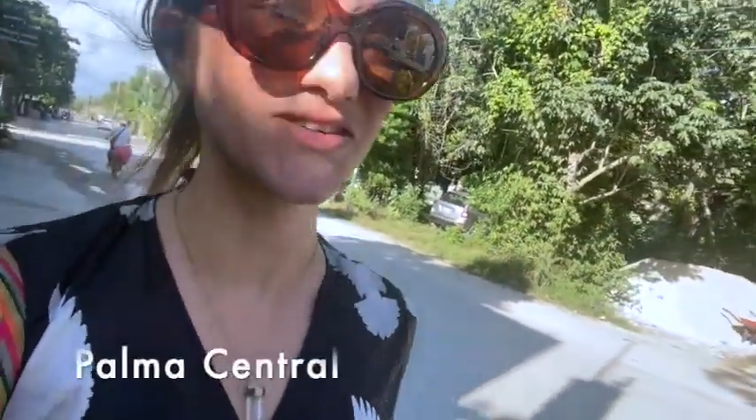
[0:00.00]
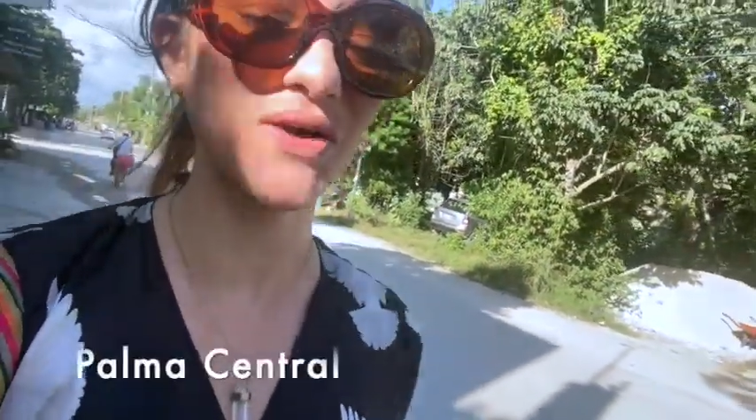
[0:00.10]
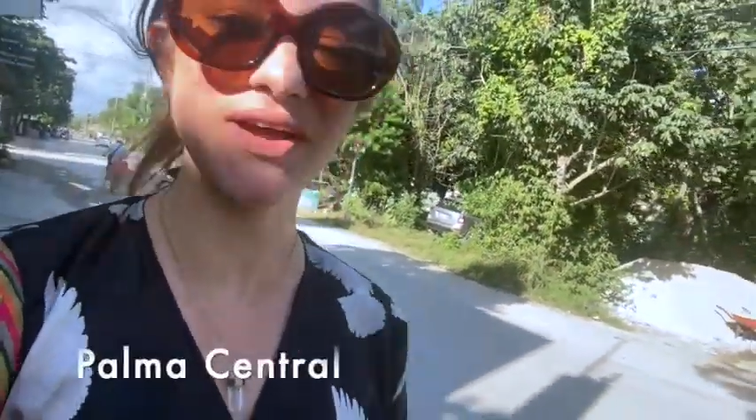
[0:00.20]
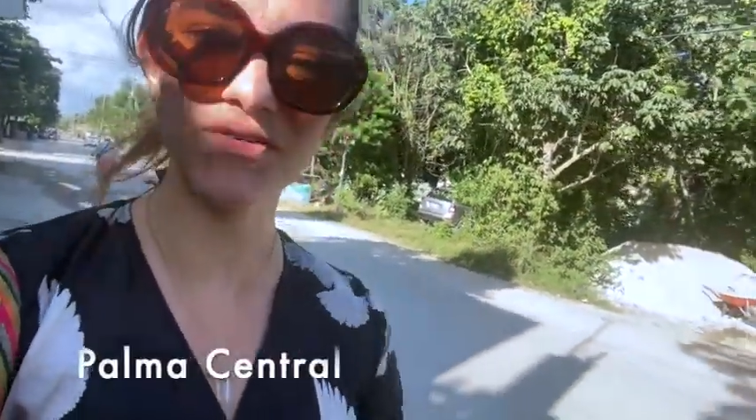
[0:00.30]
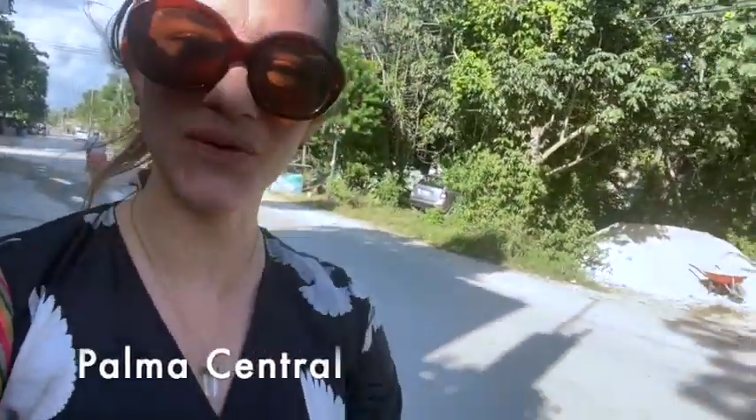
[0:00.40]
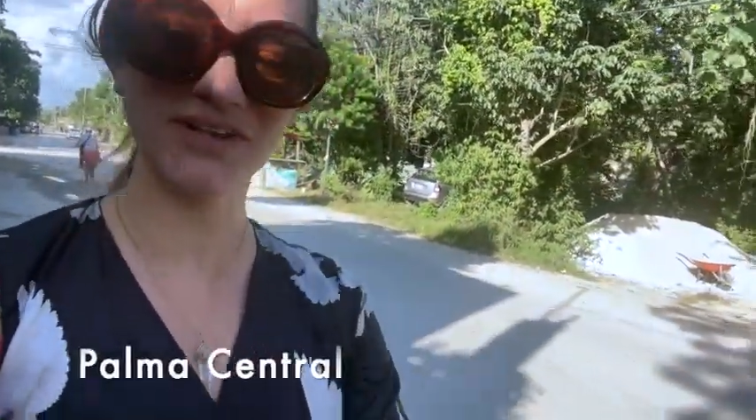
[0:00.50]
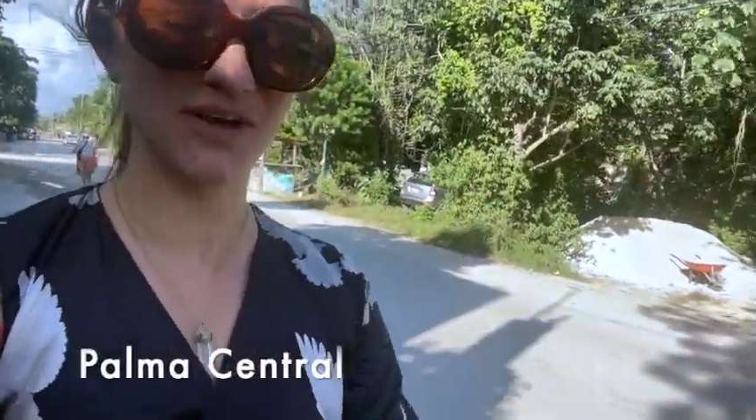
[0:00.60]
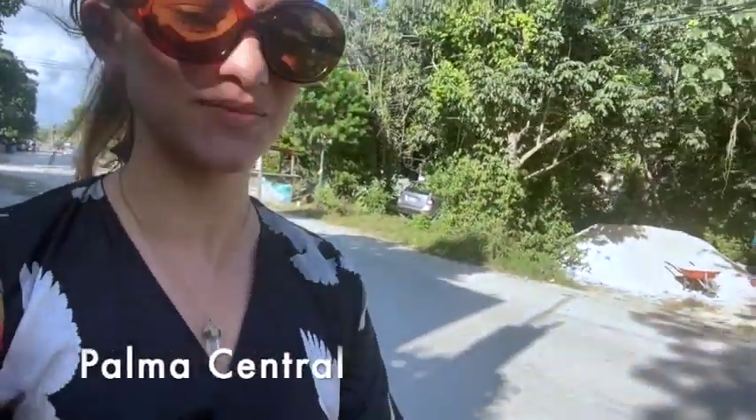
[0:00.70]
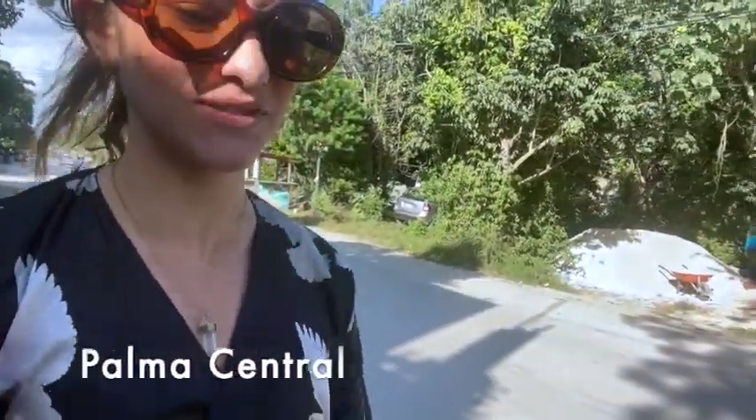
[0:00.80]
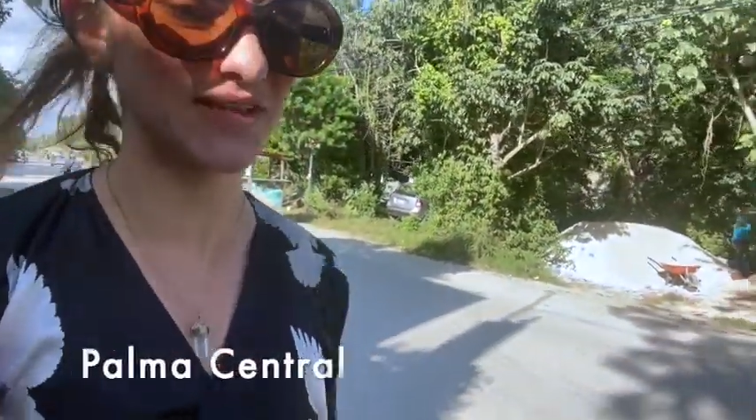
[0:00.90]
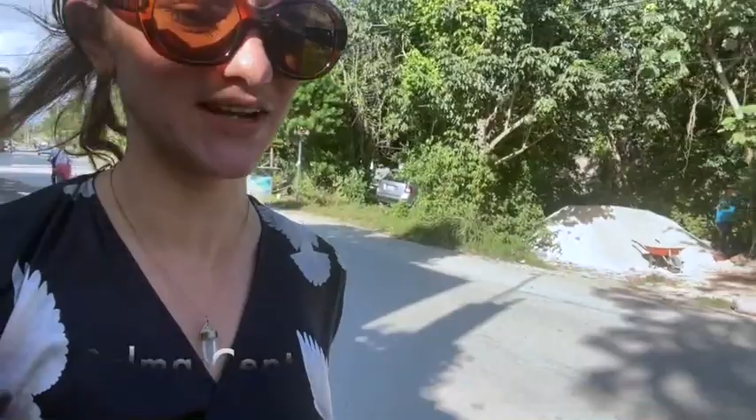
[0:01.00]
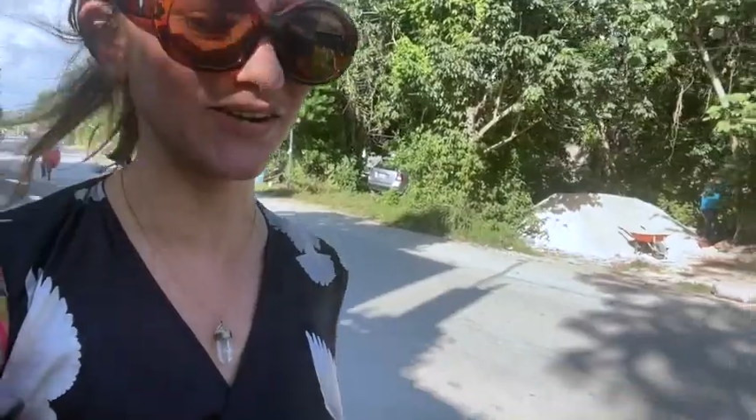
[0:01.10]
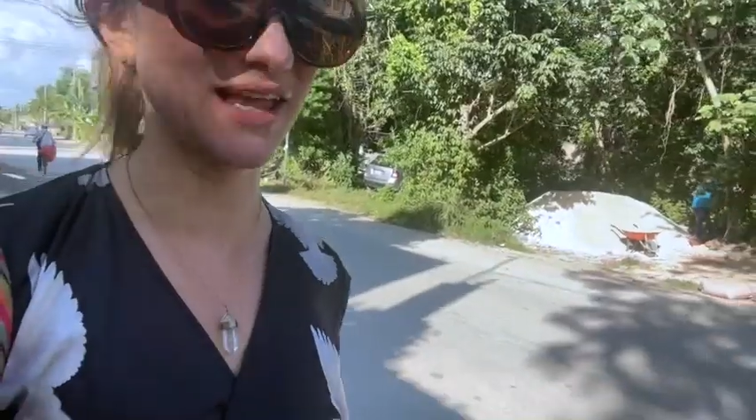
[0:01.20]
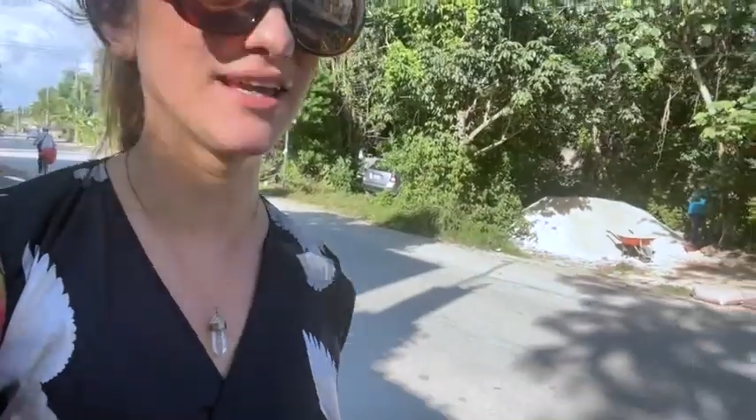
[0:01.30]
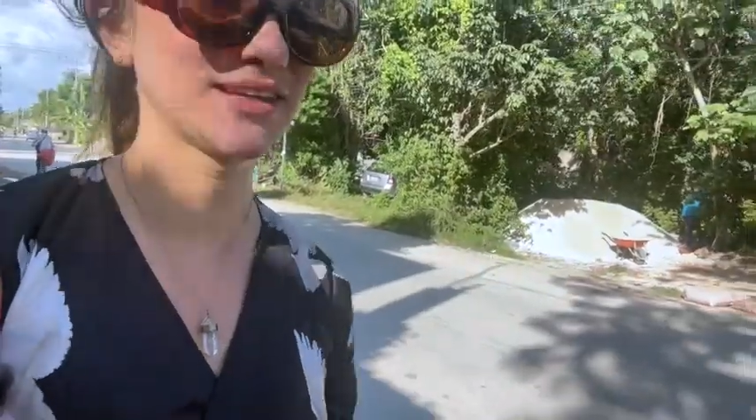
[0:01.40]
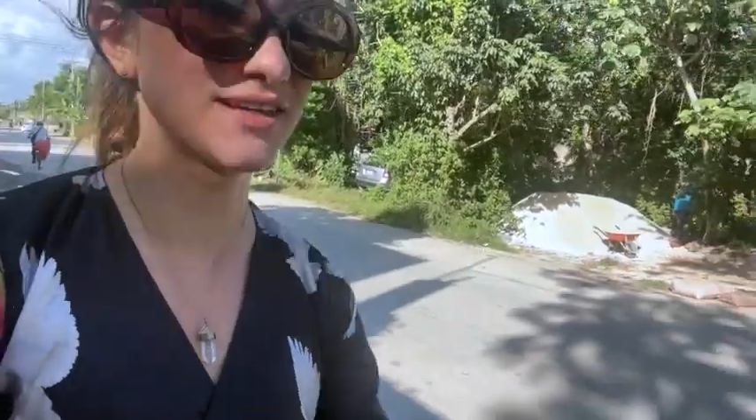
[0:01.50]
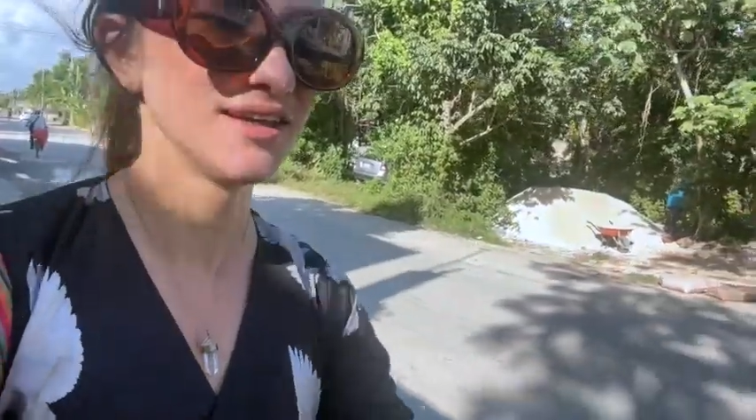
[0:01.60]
So everyone comes together, like